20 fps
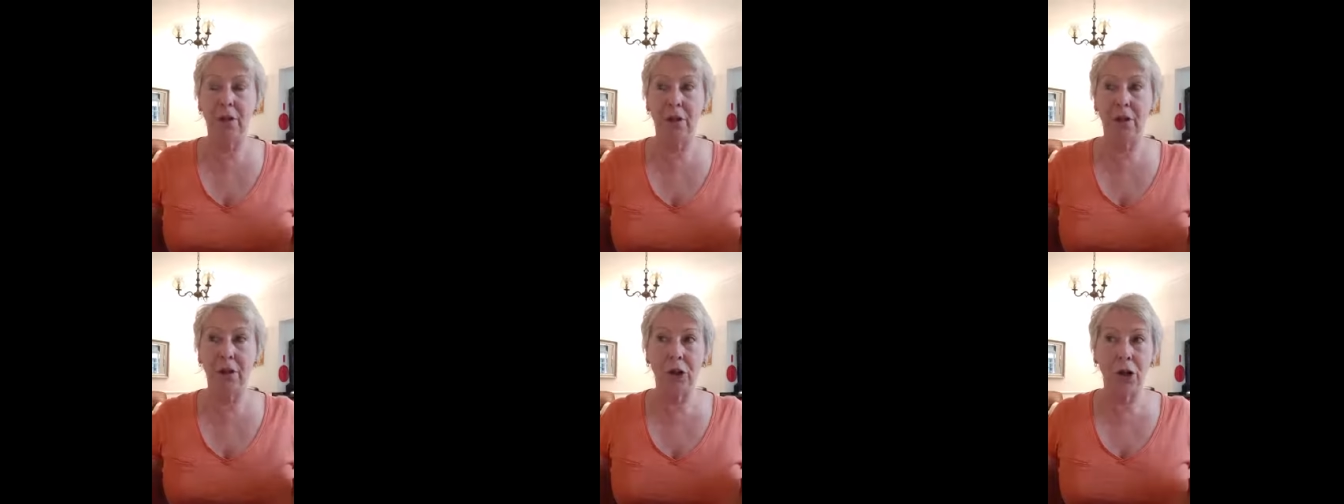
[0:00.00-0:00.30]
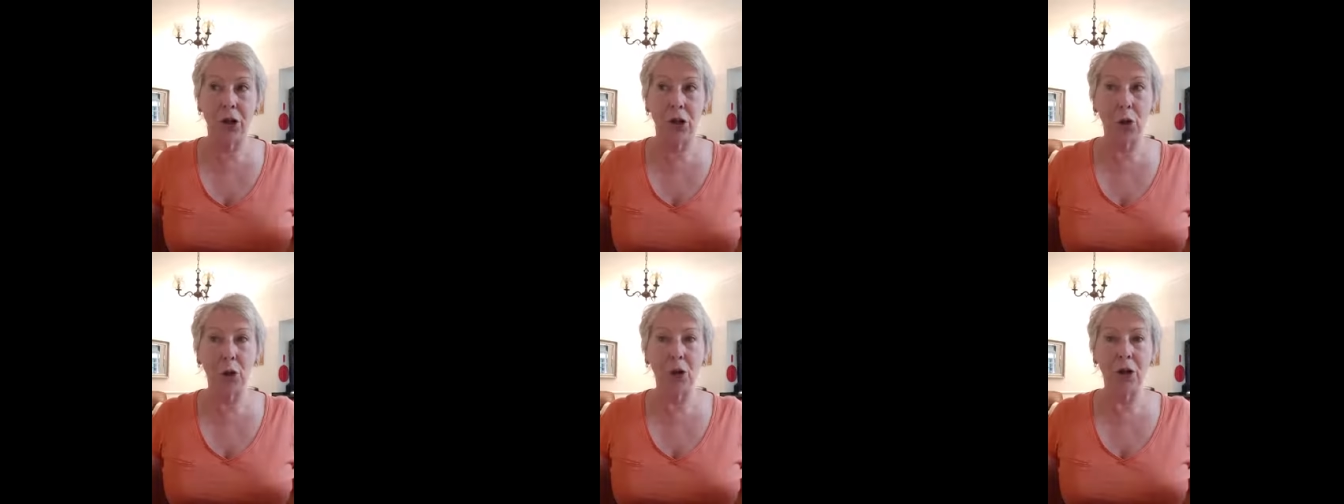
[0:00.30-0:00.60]

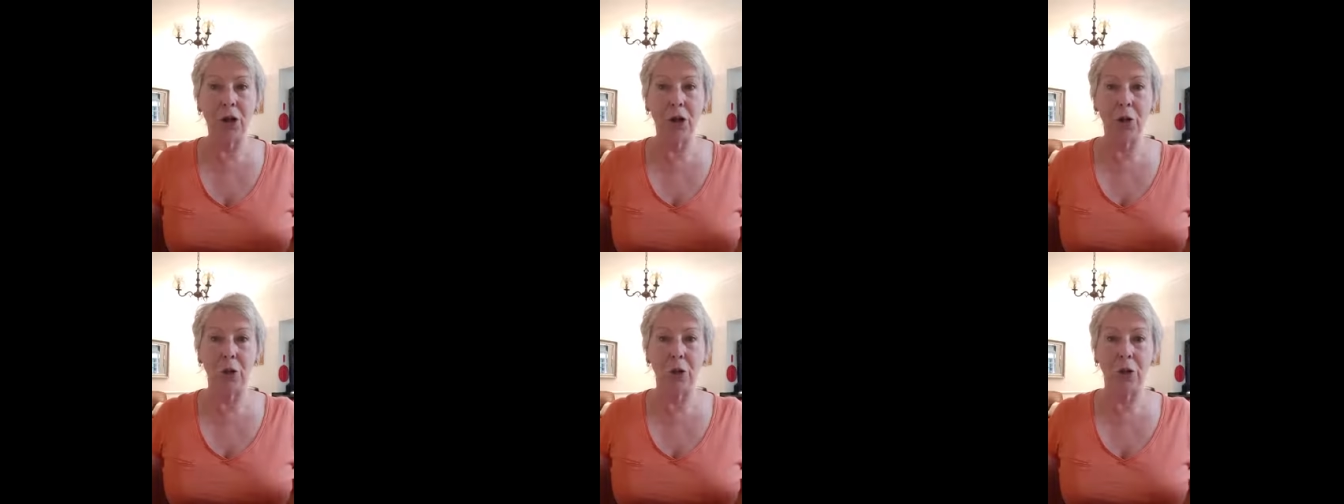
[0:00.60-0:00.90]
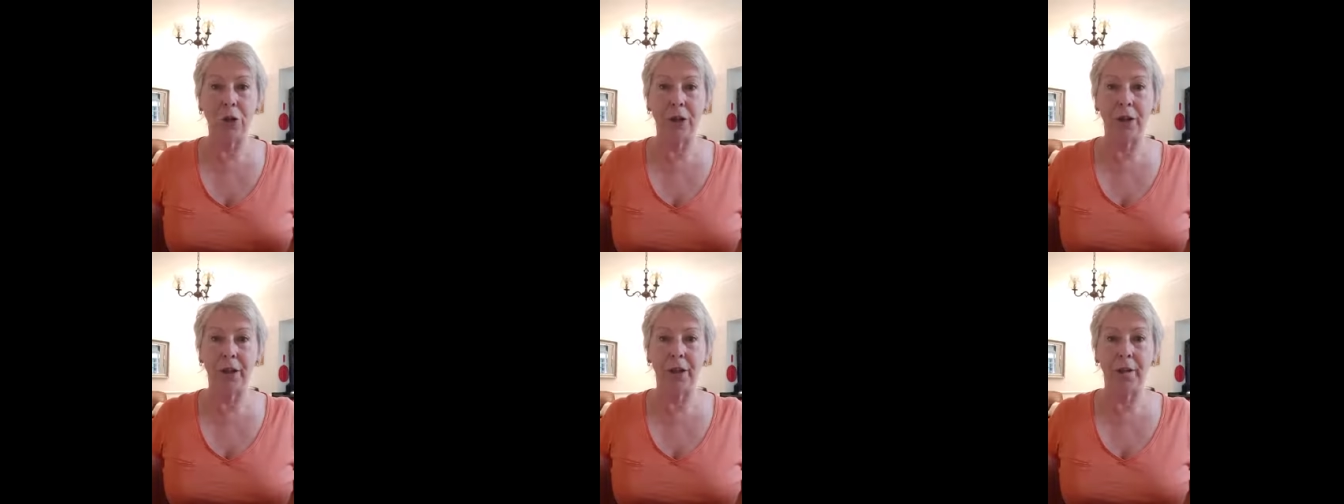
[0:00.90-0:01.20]
show the
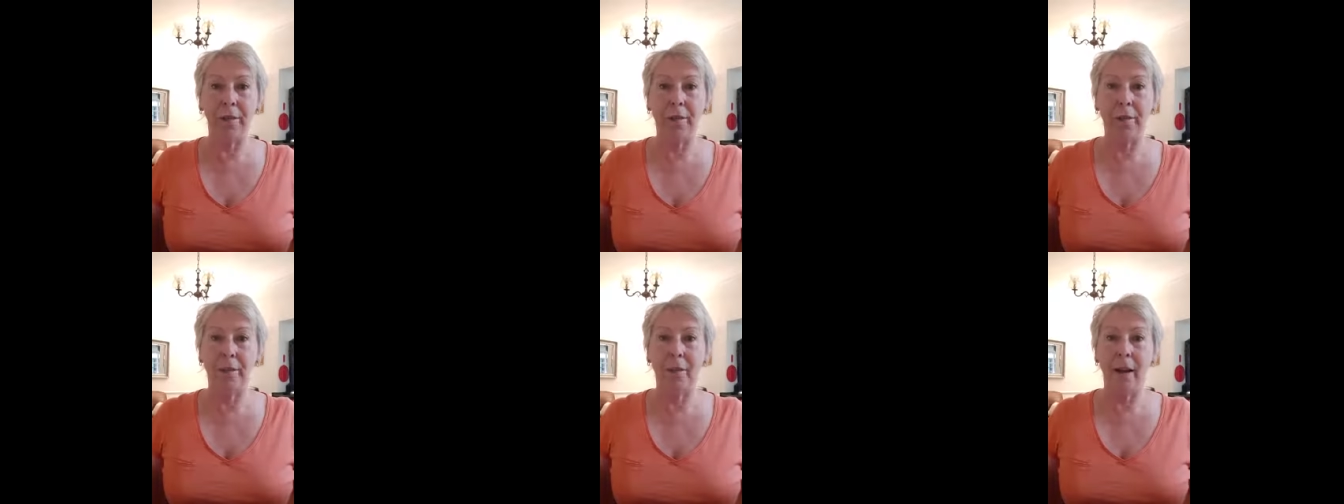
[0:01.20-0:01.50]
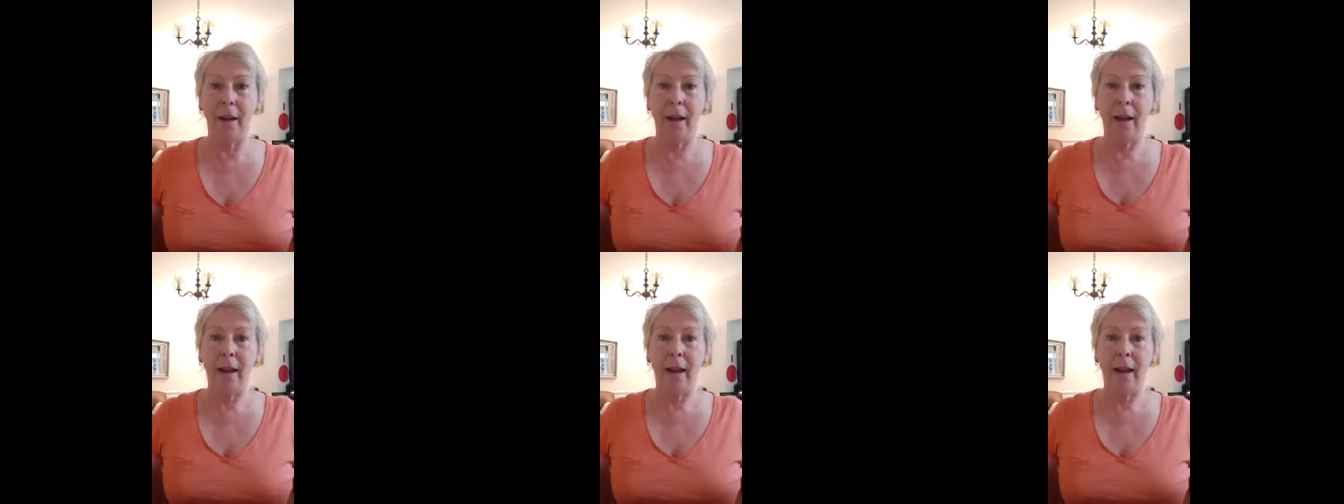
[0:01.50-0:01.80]
doctor,
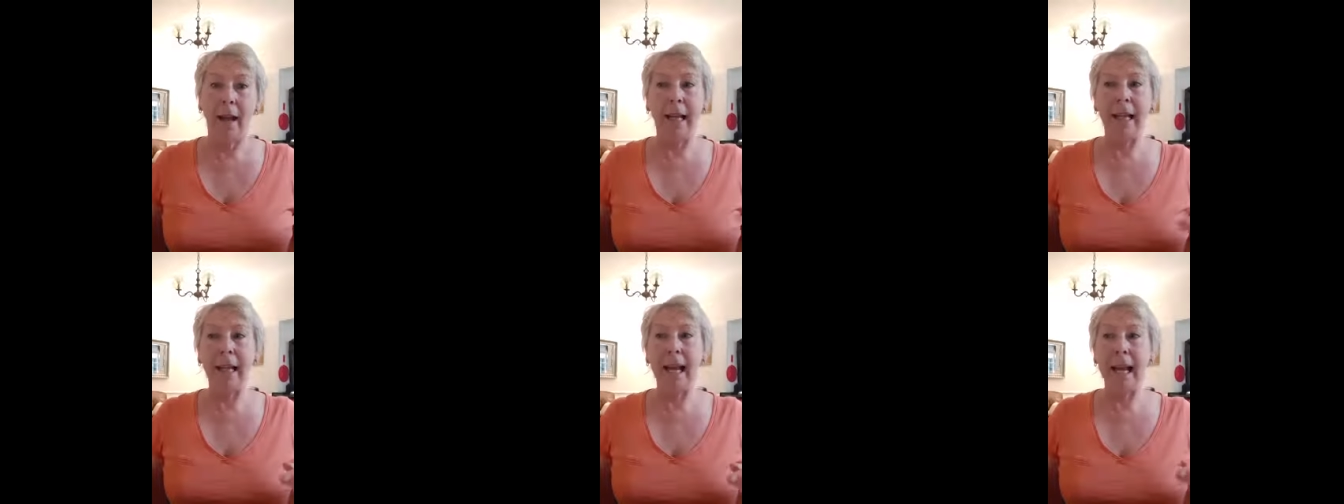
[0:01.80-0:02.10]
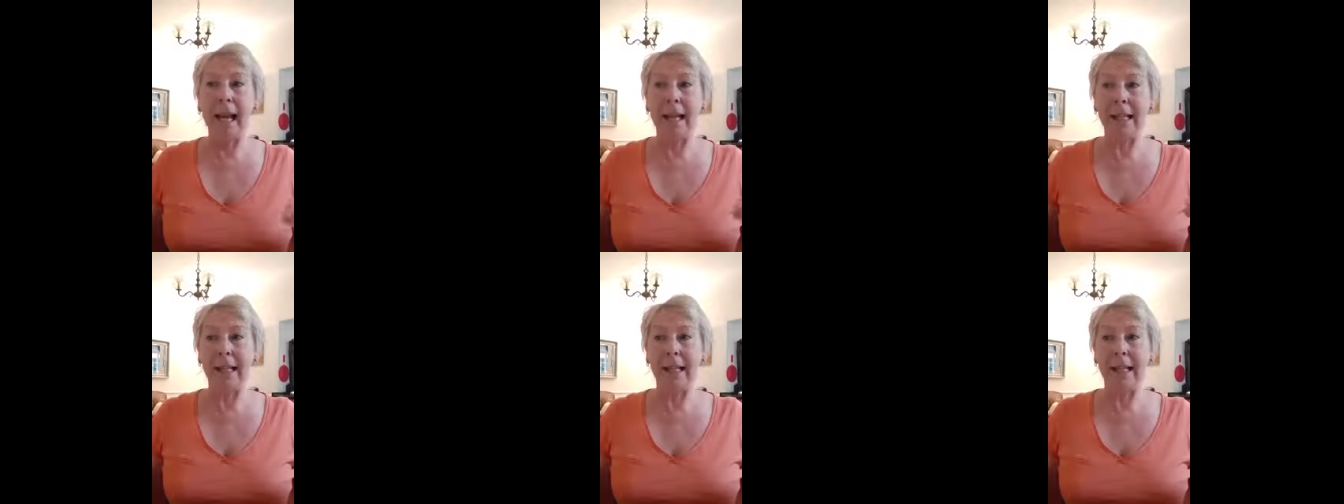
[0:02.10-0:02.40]
I
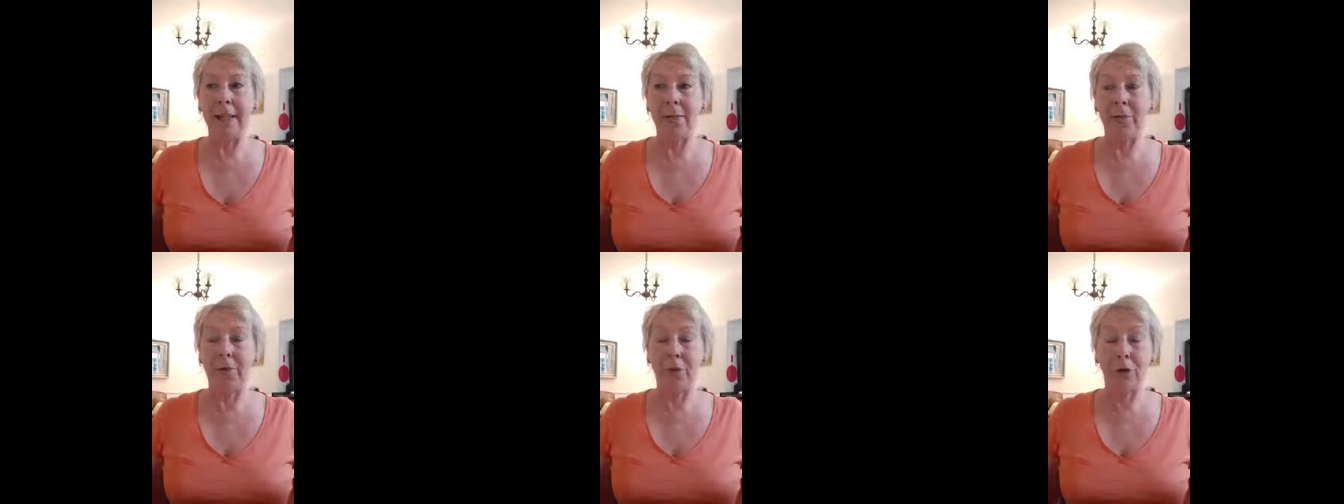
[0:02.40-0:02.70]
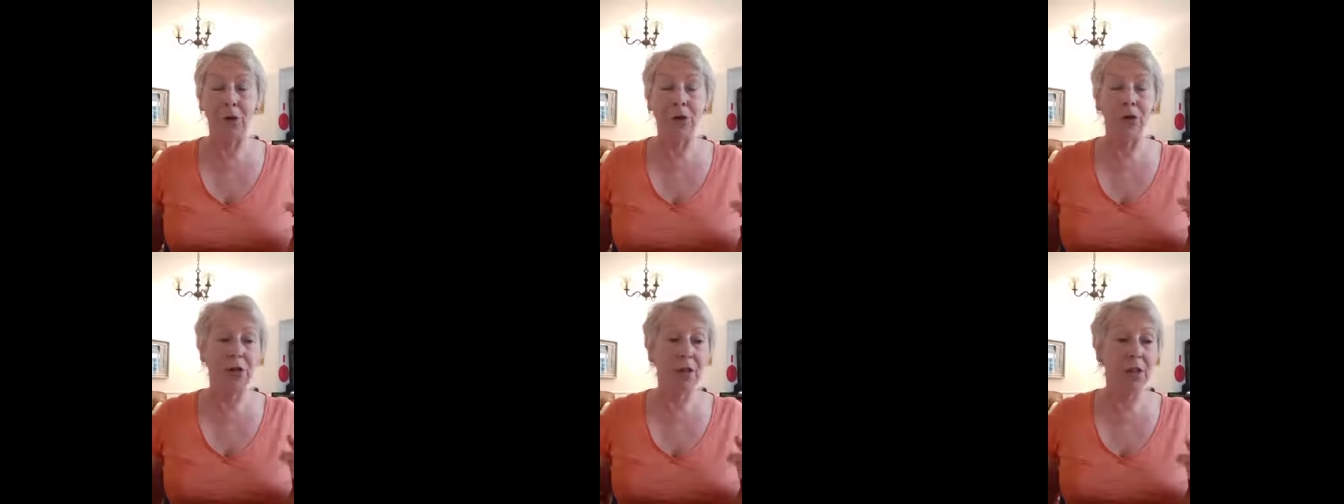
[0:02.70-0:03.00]
can't for
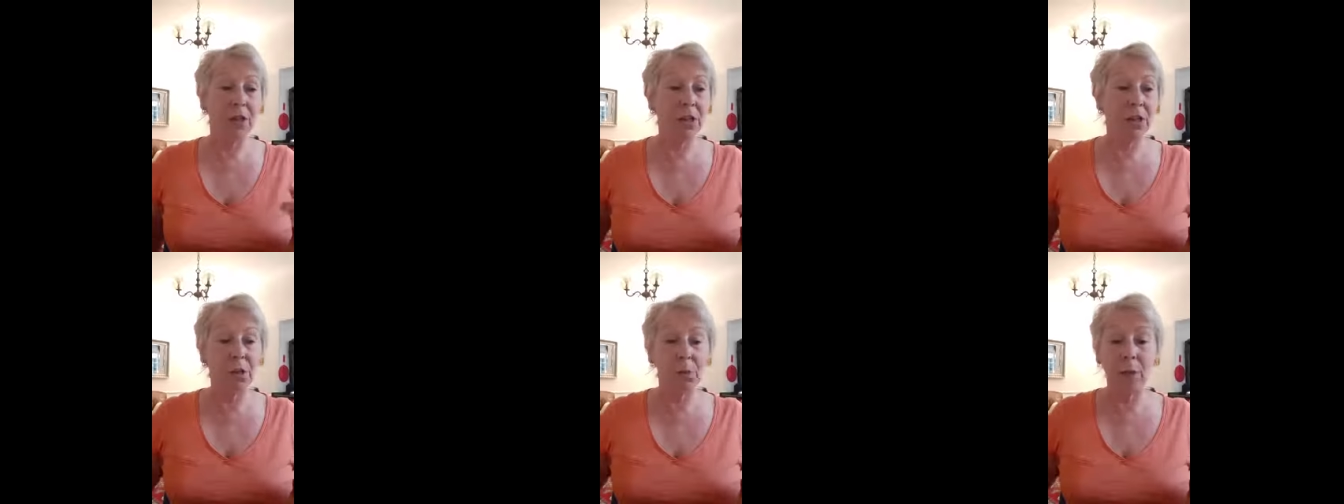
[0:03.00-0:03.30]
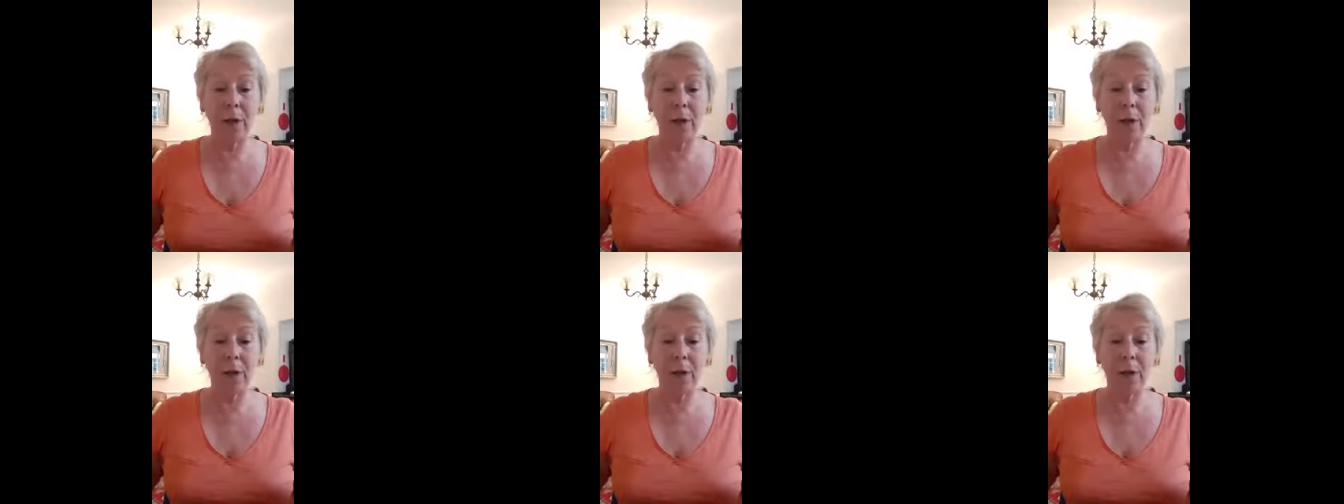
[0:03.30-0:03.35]
two reasons.